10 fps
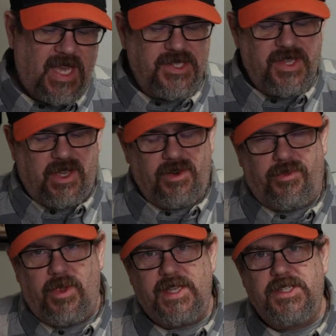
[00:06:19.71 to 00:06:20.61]
going to
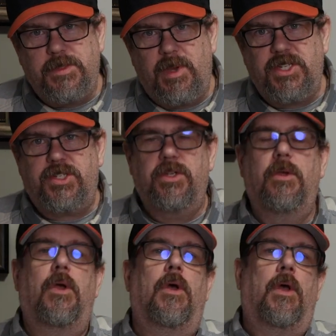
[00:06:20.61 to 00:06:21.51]
flex as much,
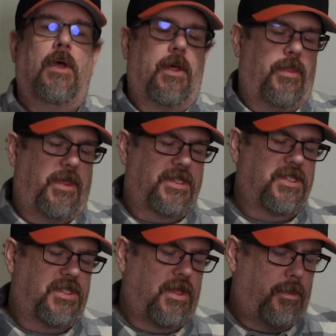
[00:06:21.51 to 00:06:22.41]
this
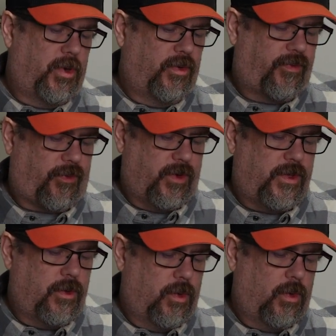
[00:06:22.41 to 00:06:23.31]
is the boot for
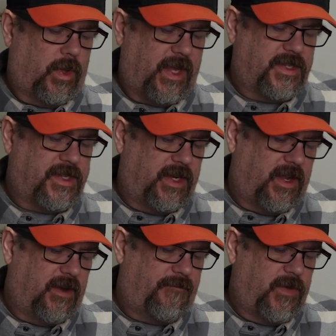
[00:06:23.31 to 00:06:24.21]
you. Like I said,
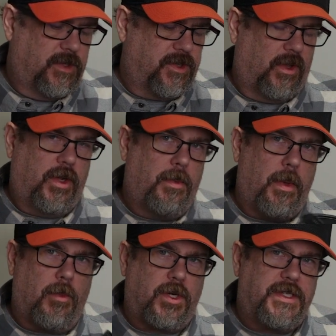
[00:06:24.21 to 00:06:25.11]
it feels a little
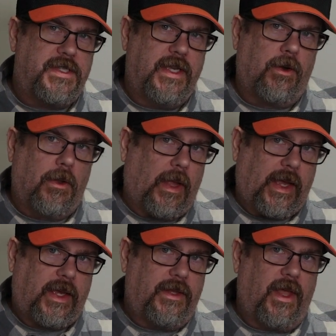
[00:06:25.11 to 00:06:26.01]
bit more
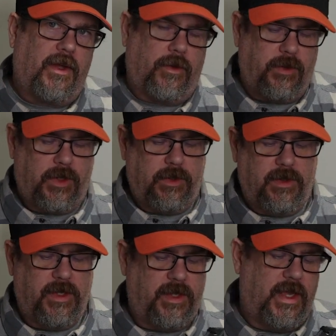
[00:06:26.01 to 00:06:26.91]
sneaker-like, not only
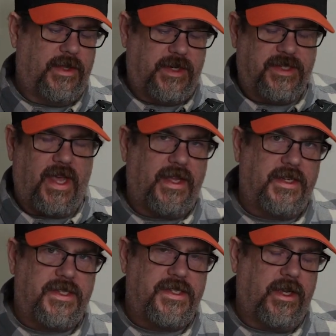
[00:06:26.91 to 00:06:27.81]
in the design
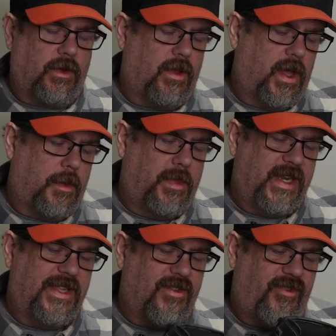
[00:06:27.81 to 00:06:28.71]
that it's sneaker-like,
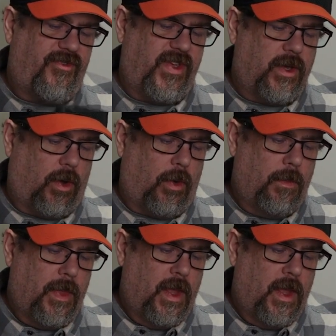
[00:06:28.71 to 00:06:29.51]
but in the feel.